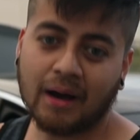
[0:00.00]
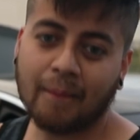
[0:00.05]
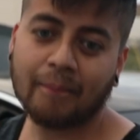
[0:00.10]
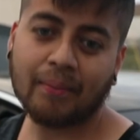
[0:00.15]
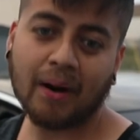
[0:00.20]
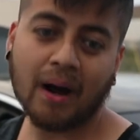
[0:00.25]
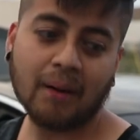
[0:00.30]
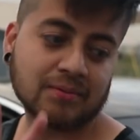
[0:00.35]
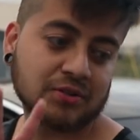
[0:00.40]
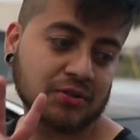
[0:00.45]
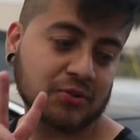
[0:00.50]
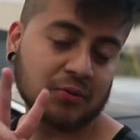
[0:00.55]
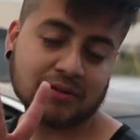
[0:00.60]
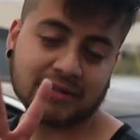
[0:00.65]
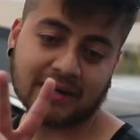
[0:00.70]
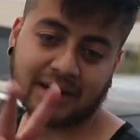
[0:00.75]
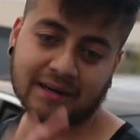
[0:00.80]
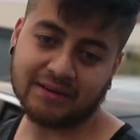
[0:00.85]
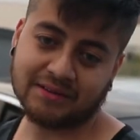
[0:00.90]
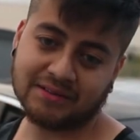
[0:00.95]
I popped two
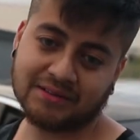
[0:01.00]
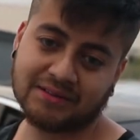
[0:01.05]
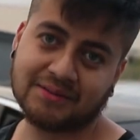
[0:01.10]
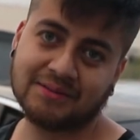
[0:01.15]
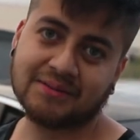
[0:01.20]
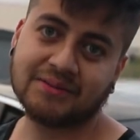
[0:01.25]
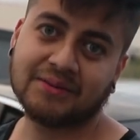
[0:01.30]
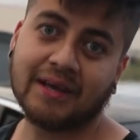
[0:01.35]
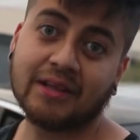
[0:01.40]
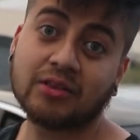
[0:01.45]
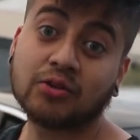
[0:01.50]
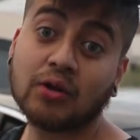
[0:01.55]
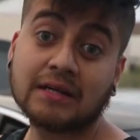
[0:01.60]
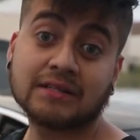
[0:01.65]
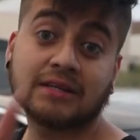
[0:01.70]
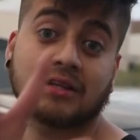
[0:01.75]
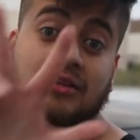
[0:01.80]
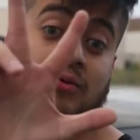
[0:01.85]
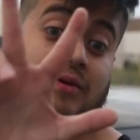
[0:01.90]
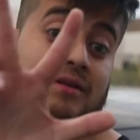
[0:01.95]
tires today.
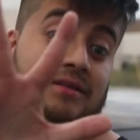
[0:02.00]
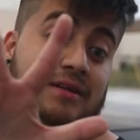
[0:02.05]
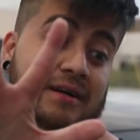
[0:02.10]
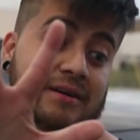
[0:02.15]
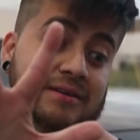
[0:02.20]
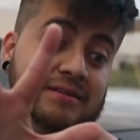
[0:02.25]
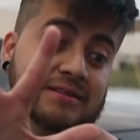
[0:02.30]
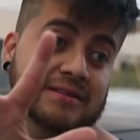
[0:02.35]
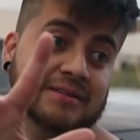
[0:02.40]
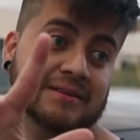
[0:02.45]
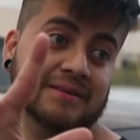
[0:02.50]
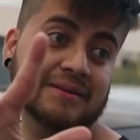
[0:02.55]
Actually, three tires.